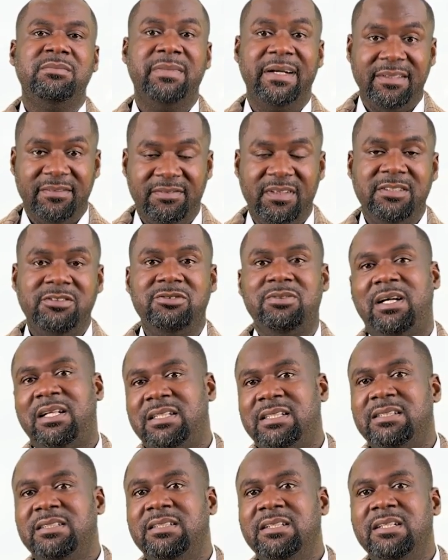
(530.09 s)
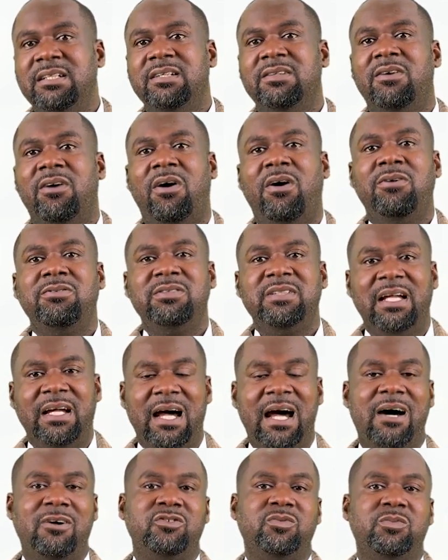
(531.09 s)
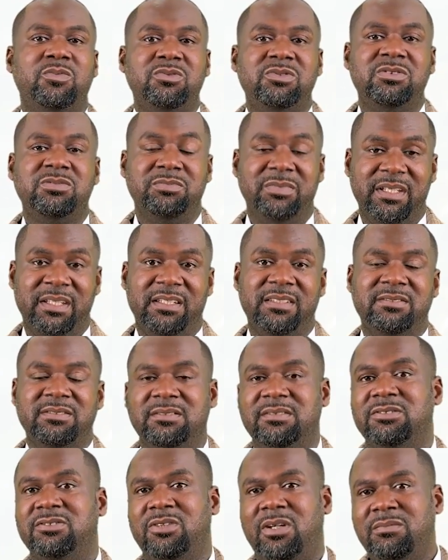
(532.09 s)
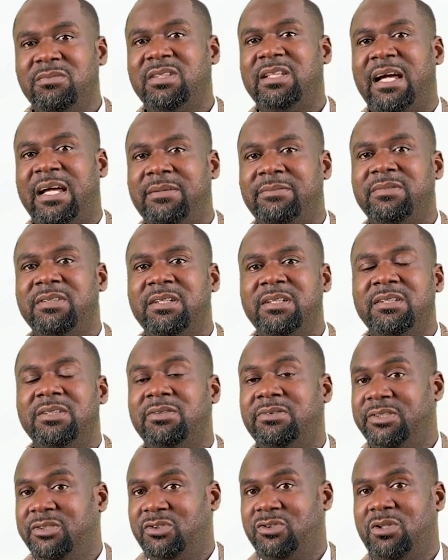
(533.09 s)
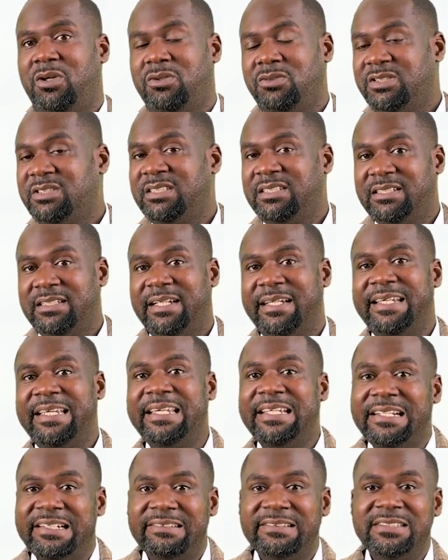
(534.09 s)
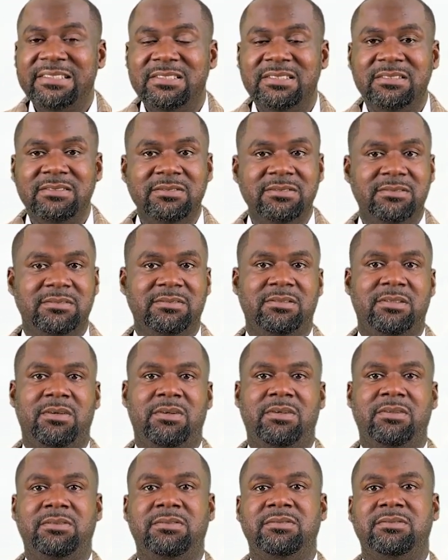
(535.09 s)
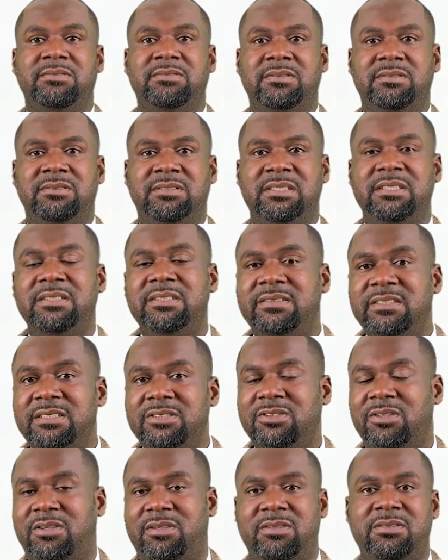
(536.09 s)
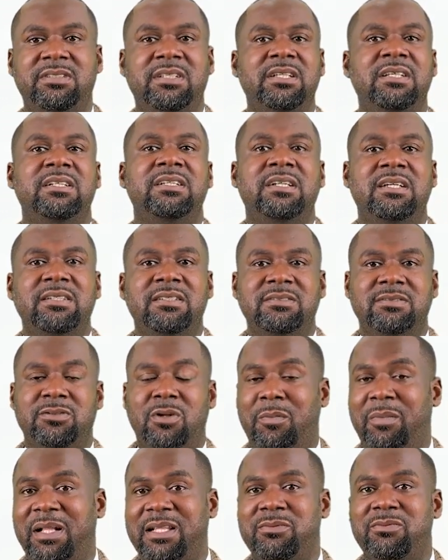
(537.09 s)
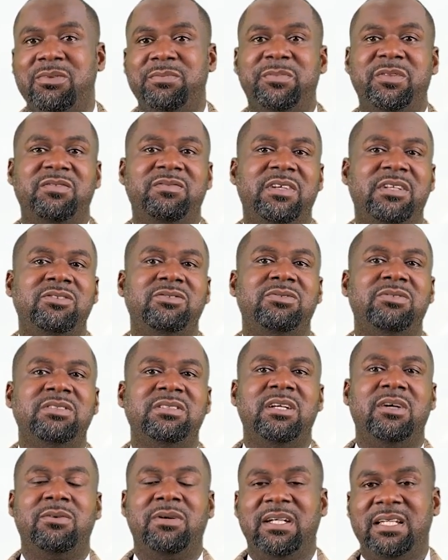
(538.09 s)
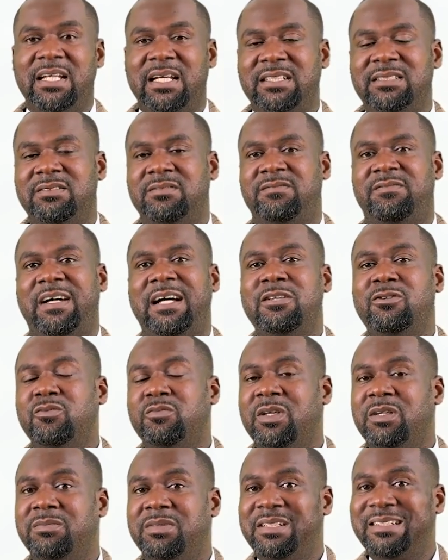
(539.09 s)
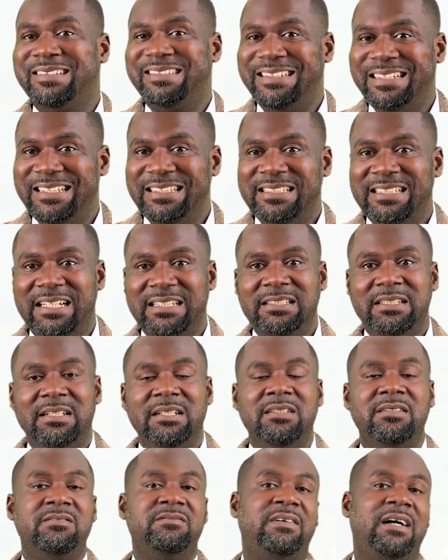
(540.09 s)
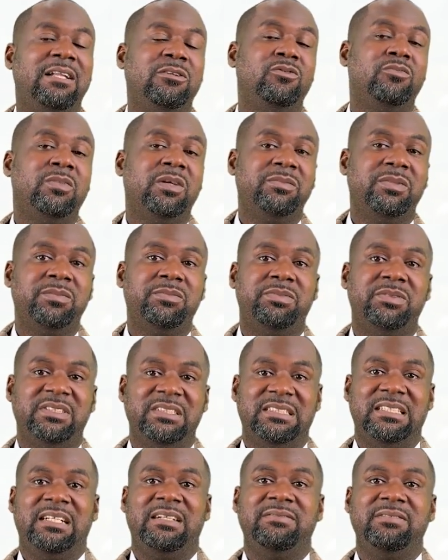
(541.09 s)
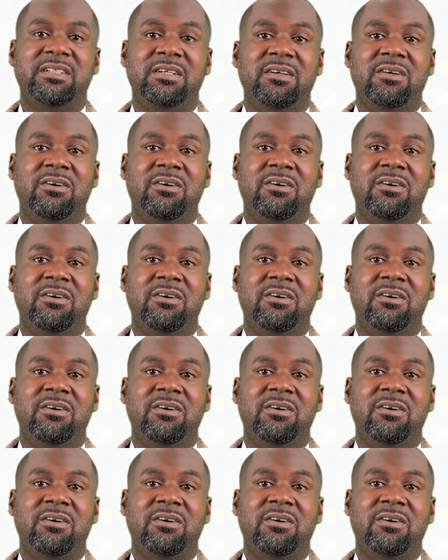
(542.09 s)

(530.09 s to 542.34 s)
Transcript: But eventually, all the outputs may sometimes result in the increase or decrease, or normally we prefer to use the word, yes, value may be created, value may be preserved,